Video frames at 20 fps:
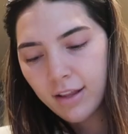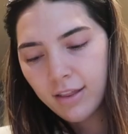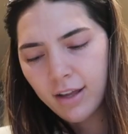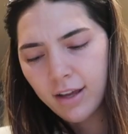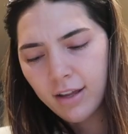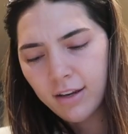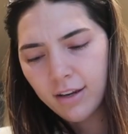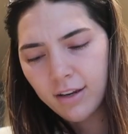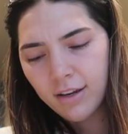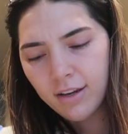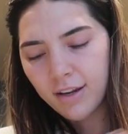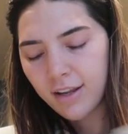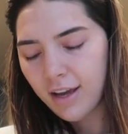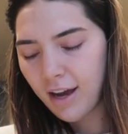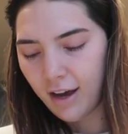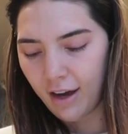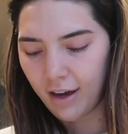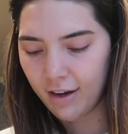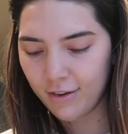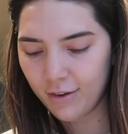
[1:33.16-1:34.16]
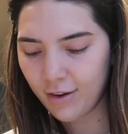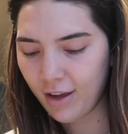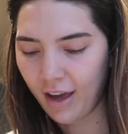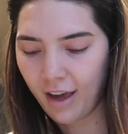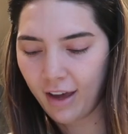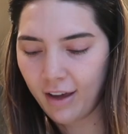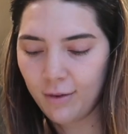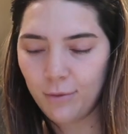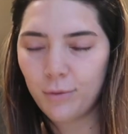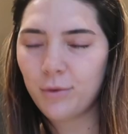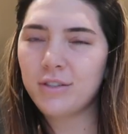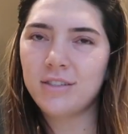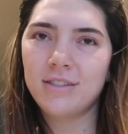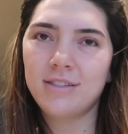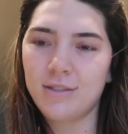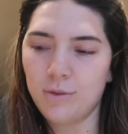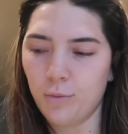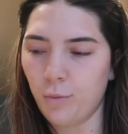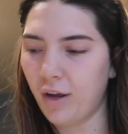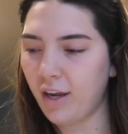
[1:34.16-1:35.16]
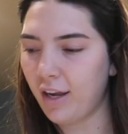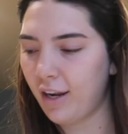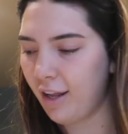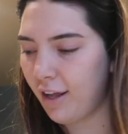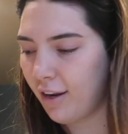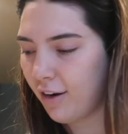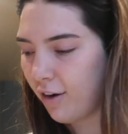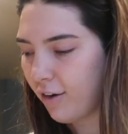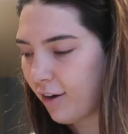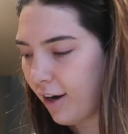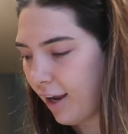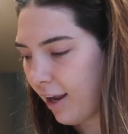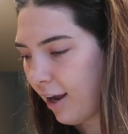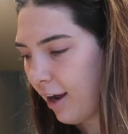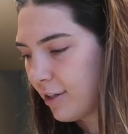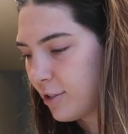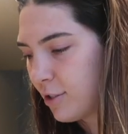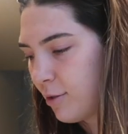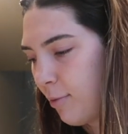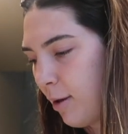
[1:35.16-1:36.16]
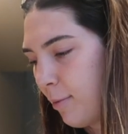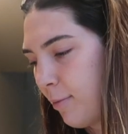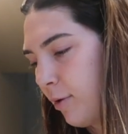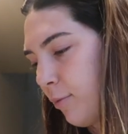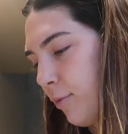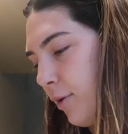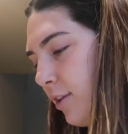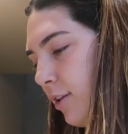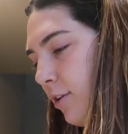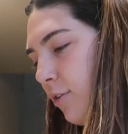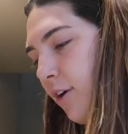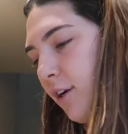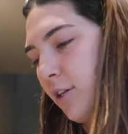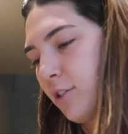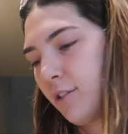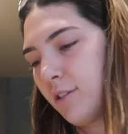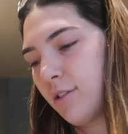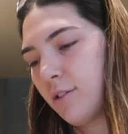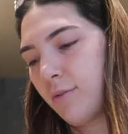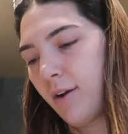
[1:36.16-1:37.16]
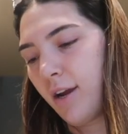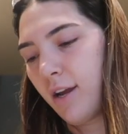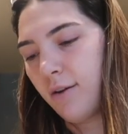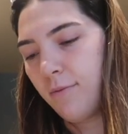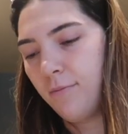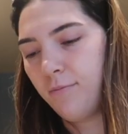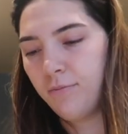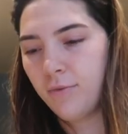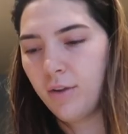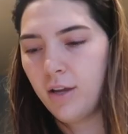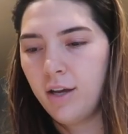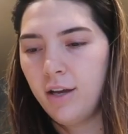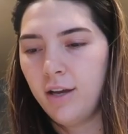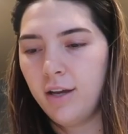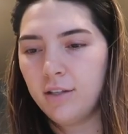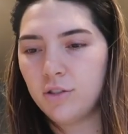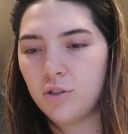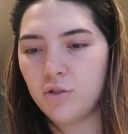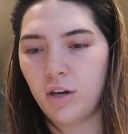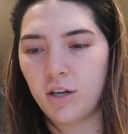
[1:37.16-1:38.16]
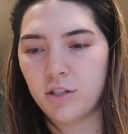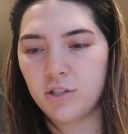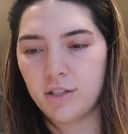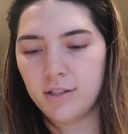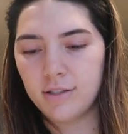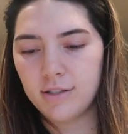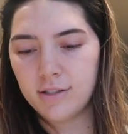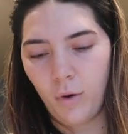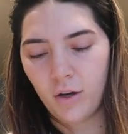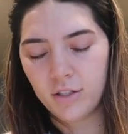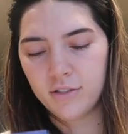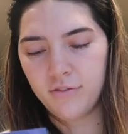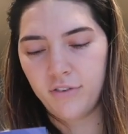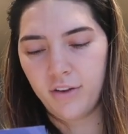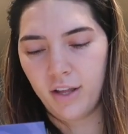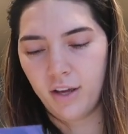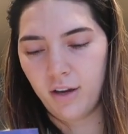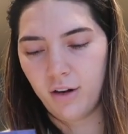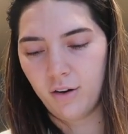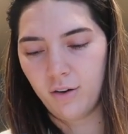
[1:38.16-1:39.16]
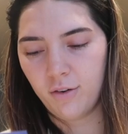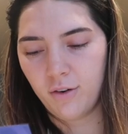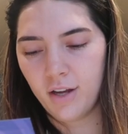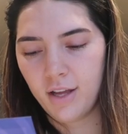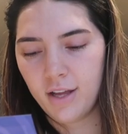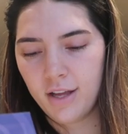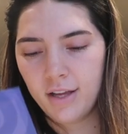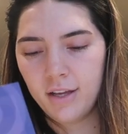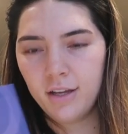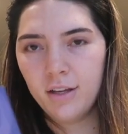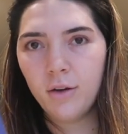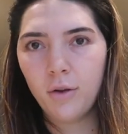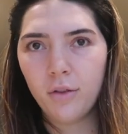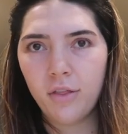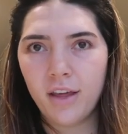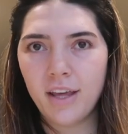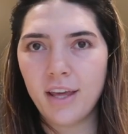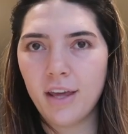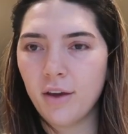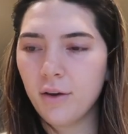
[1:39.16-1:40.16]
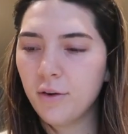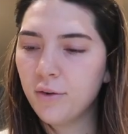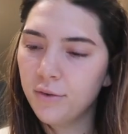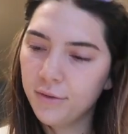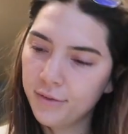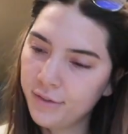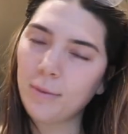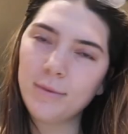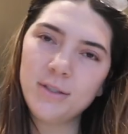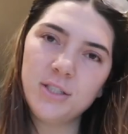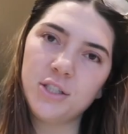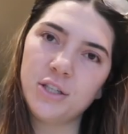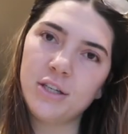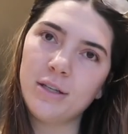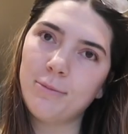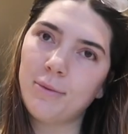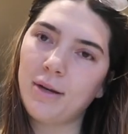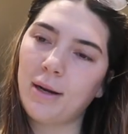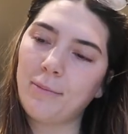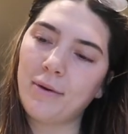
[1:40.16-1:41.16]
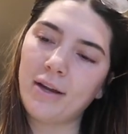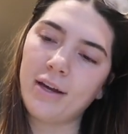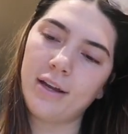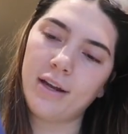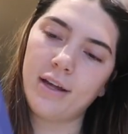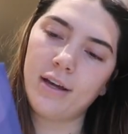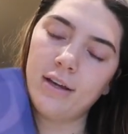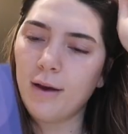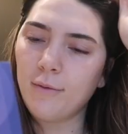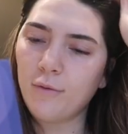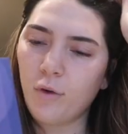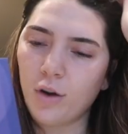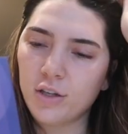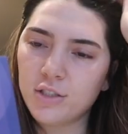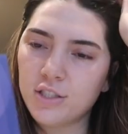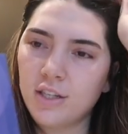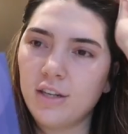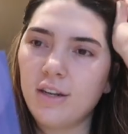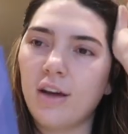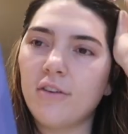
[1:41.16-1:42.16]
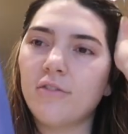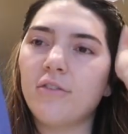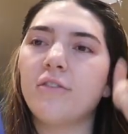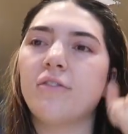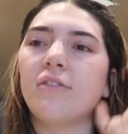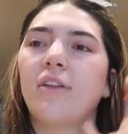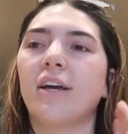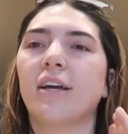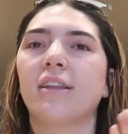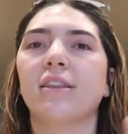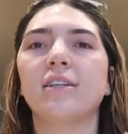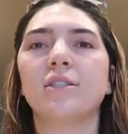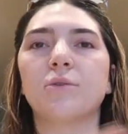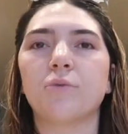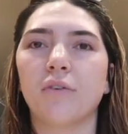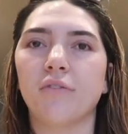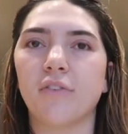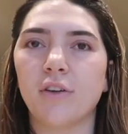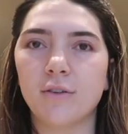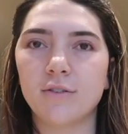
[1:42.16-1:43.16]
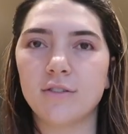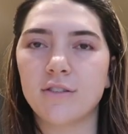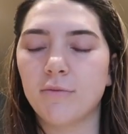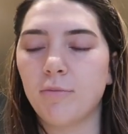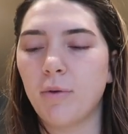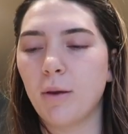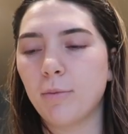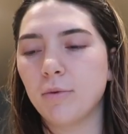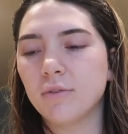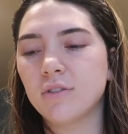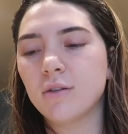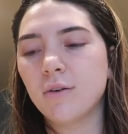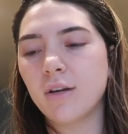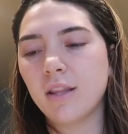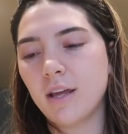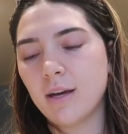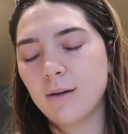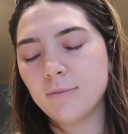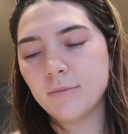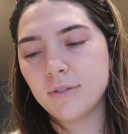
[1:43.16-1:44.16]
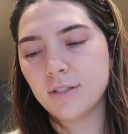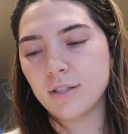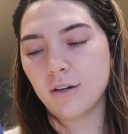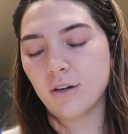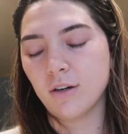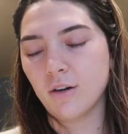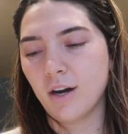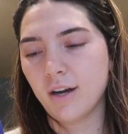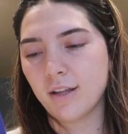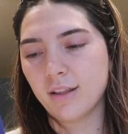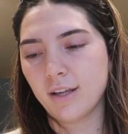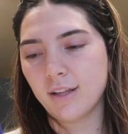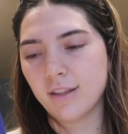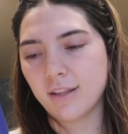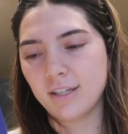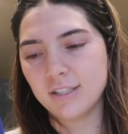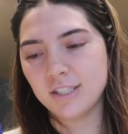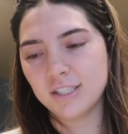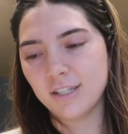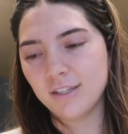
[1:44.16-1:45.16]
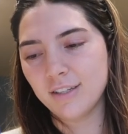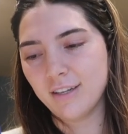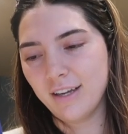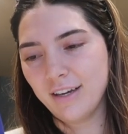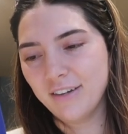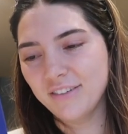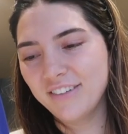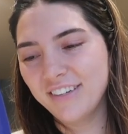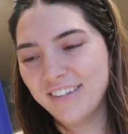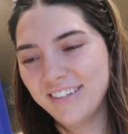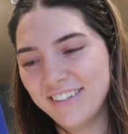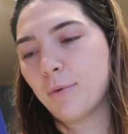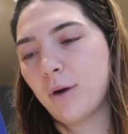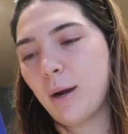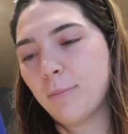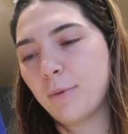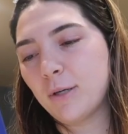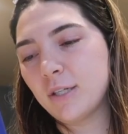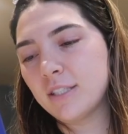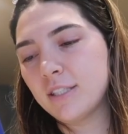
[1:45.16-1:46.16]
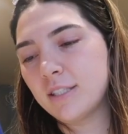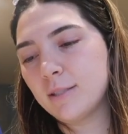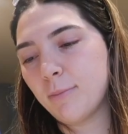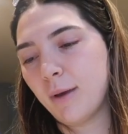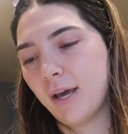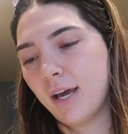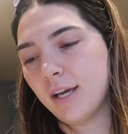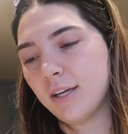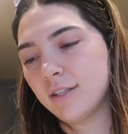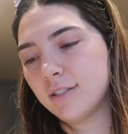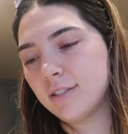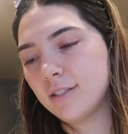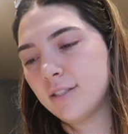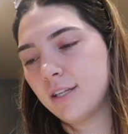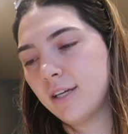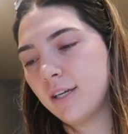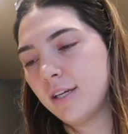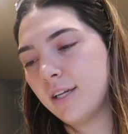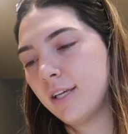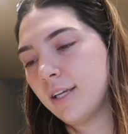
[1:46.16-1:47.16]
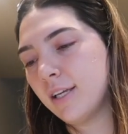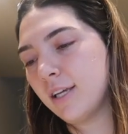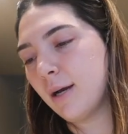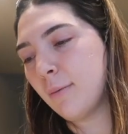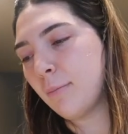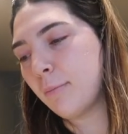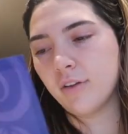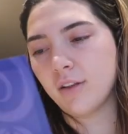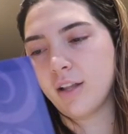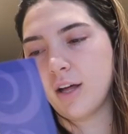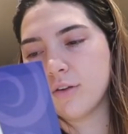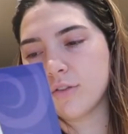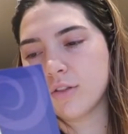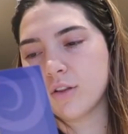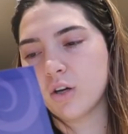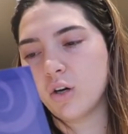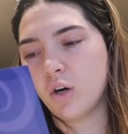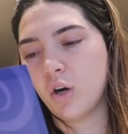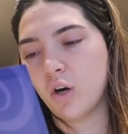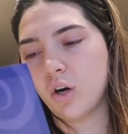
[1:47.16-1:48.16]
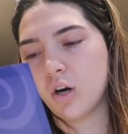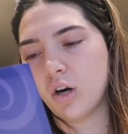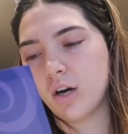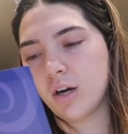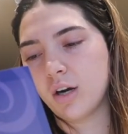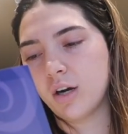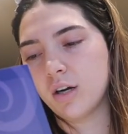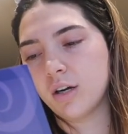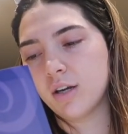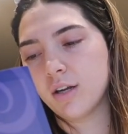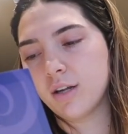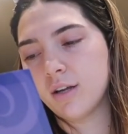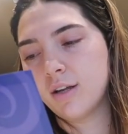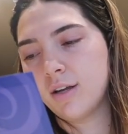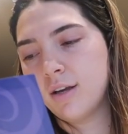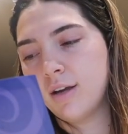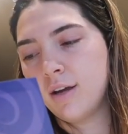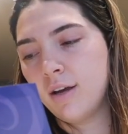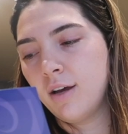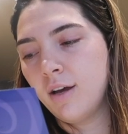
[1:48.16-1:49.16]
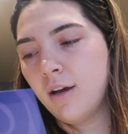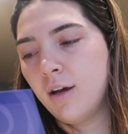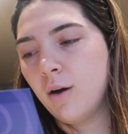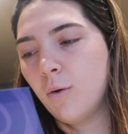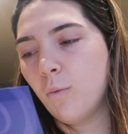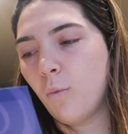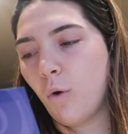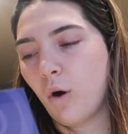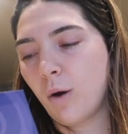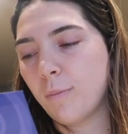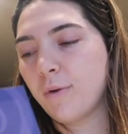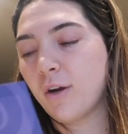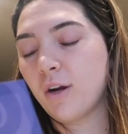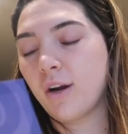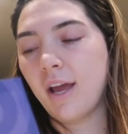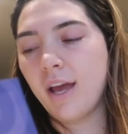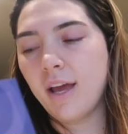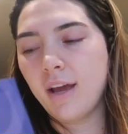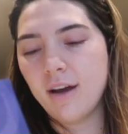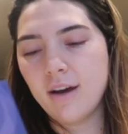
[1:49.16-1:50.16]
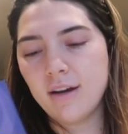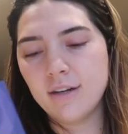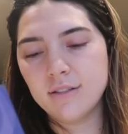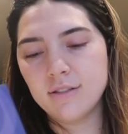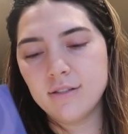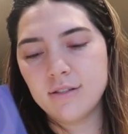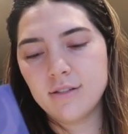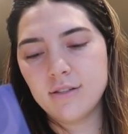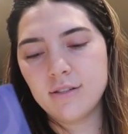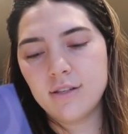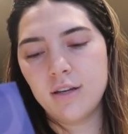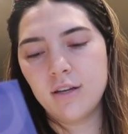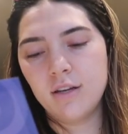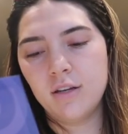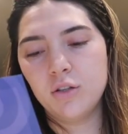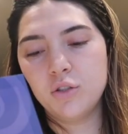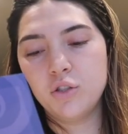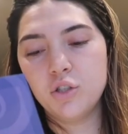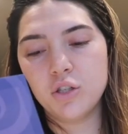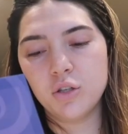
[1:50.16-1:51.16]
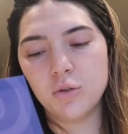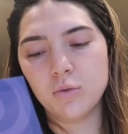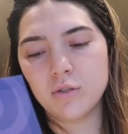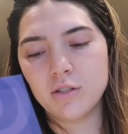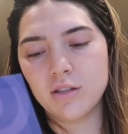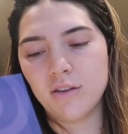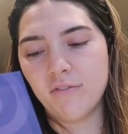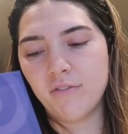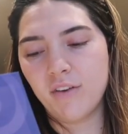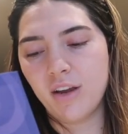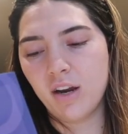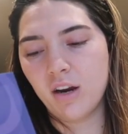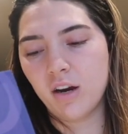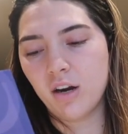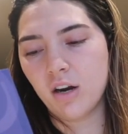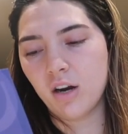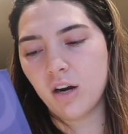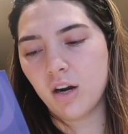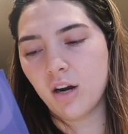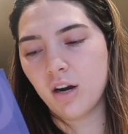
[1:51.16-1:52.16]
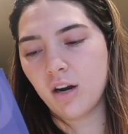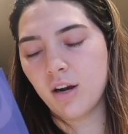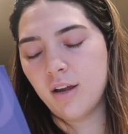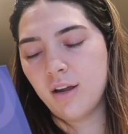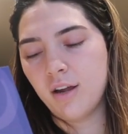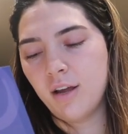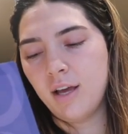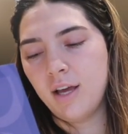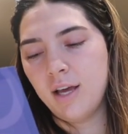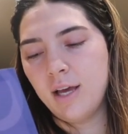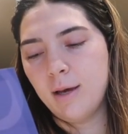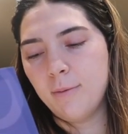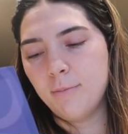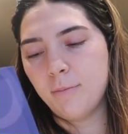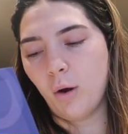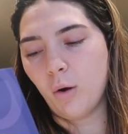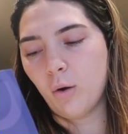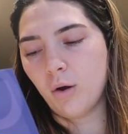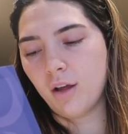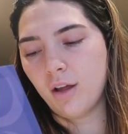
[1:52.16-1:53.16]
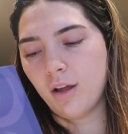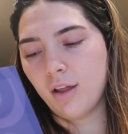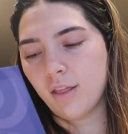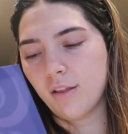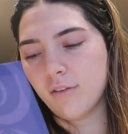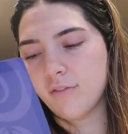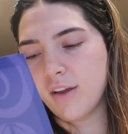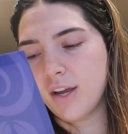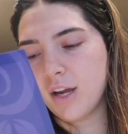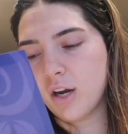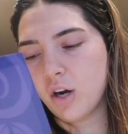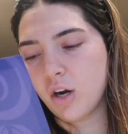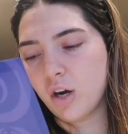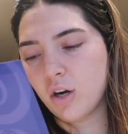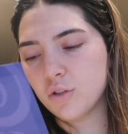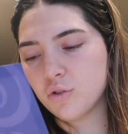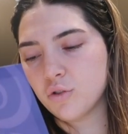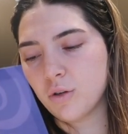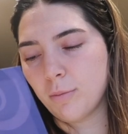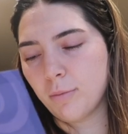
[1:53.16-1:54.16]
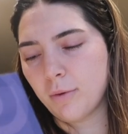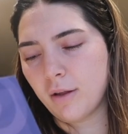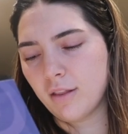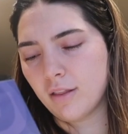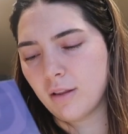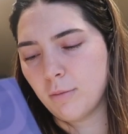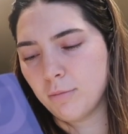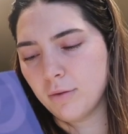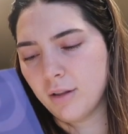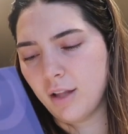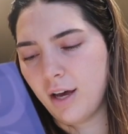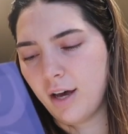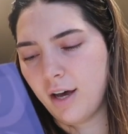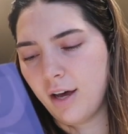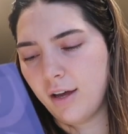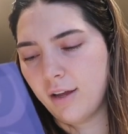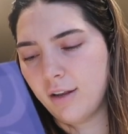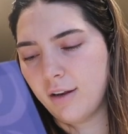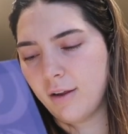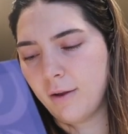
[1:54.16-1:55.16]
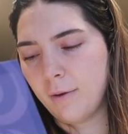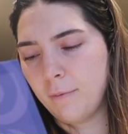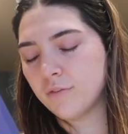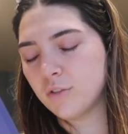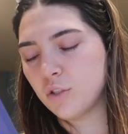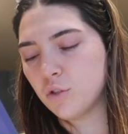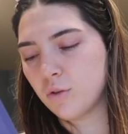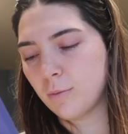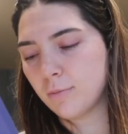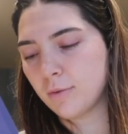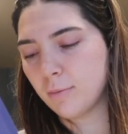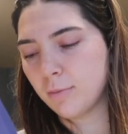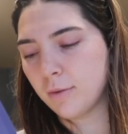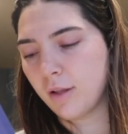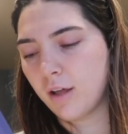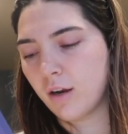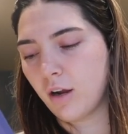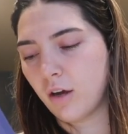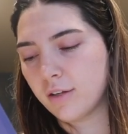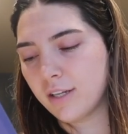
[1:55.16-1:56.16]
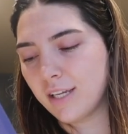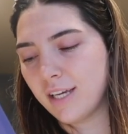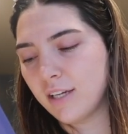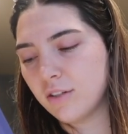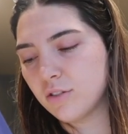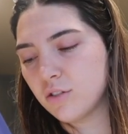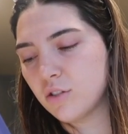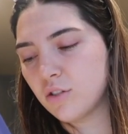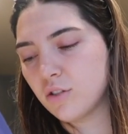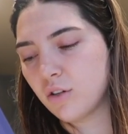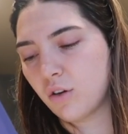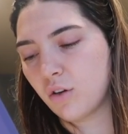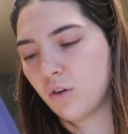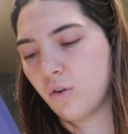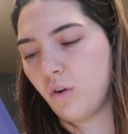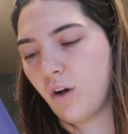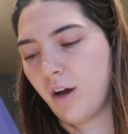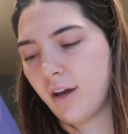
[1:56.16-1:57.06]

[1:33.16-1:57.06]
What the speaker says: And then, yeah, okay, we're just winging it. All right, I should maybe read the directions, right? Instructions. Watch video. No, thank you. Probably should, but I'm not gonna. I've watched enough of like these reviews of people doing them, so I think that's good enough. Prep your space. Yep, fill out the card. Warm your hands, choose the finger, poke the finger, drip the blood. You have to drip the blood onto each circle.